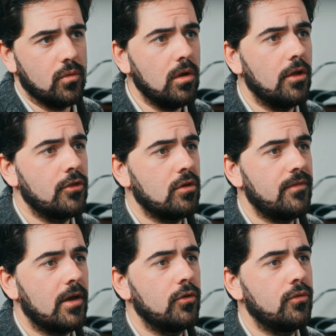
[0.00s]
want. So
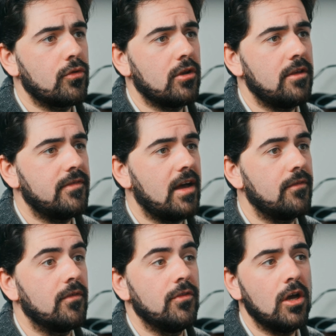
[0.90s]
if I go to
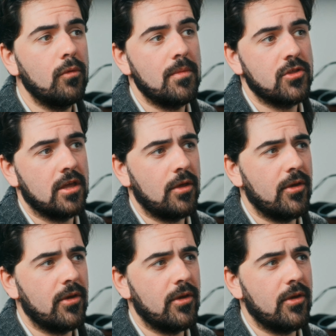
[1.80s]
35 non-remjet,